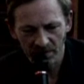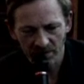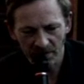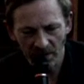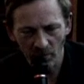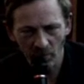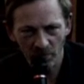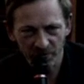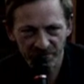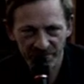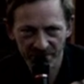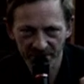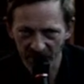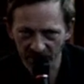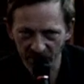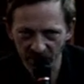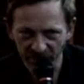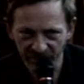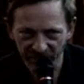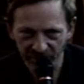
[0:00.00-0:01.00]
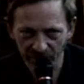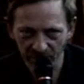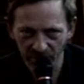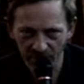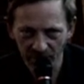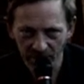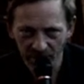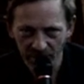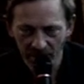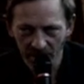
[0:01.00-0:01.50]
that wasn't there
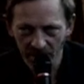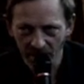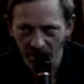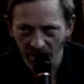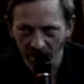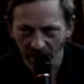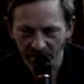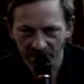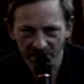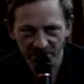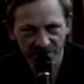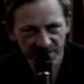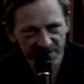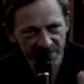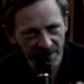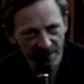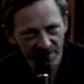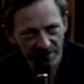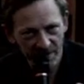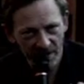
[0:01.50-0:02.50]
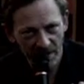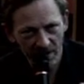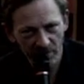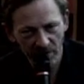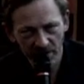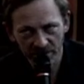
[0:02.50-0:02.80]
before, and that is there now,